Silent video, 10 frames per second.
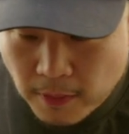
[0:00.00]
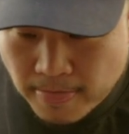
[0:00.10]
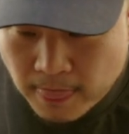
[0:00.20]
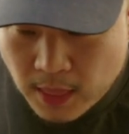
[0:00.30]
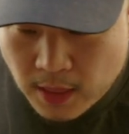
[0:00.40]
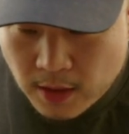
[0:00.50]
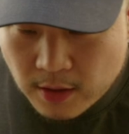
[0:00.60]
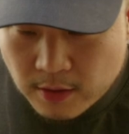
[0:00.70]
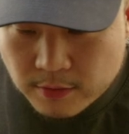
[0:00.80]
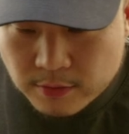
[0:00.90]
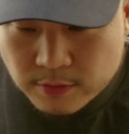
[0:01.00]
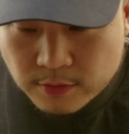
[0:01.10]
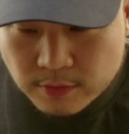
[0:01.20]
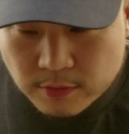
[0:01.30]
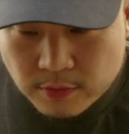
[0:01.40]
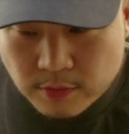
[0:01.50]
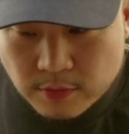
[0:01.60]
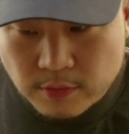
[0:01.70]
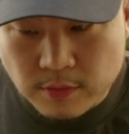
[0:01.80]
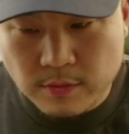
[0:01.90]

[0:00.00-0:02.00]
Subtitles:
No words are spoken by the person on screen.